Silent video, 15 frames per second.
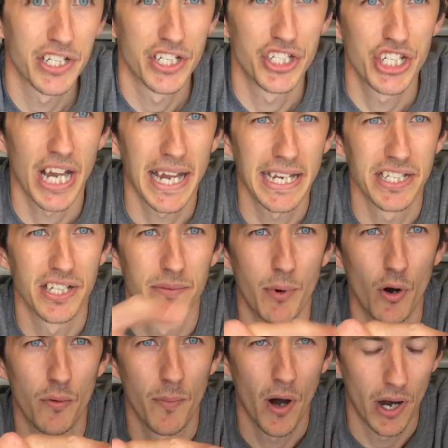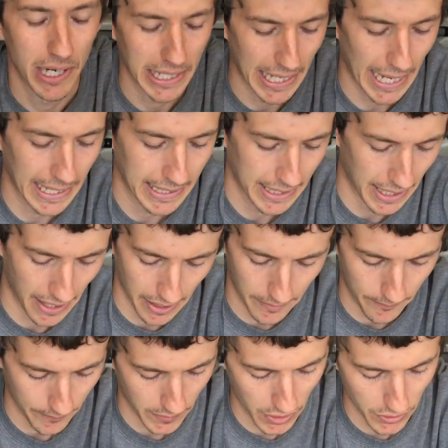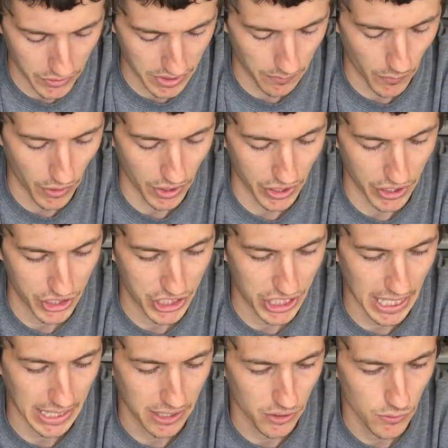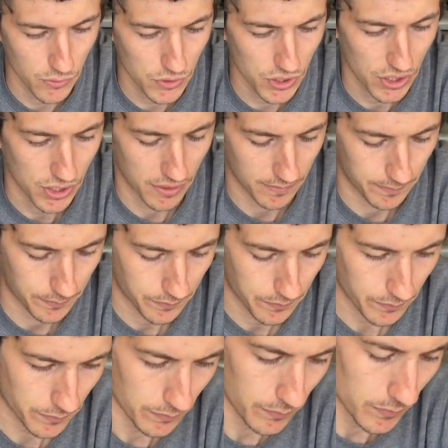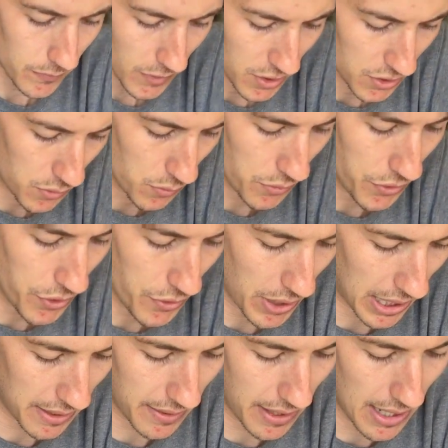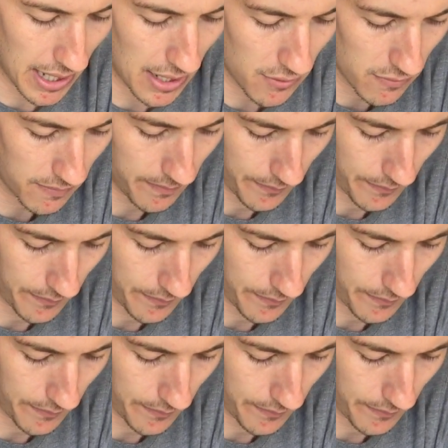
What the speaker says: the chain to the bottom eye of the anchor using one of the shackles. So we'll do that now.